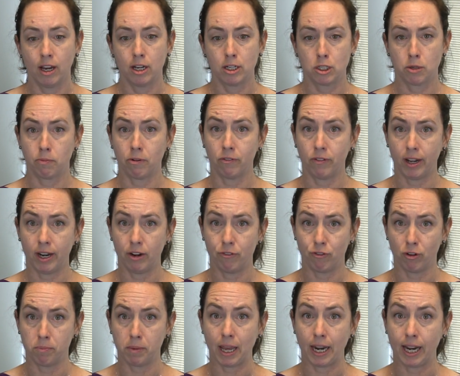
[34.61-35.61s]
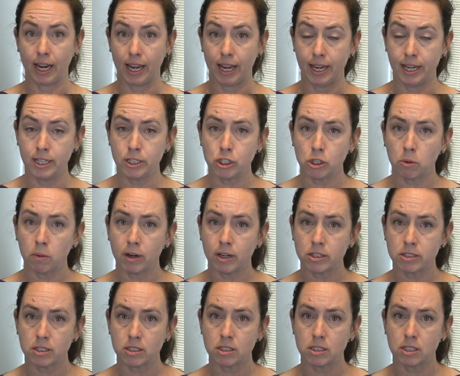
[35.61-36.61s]
to prevent it from getting into our
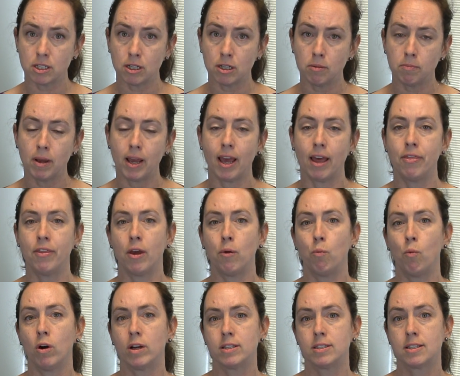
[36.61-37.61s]
system, and then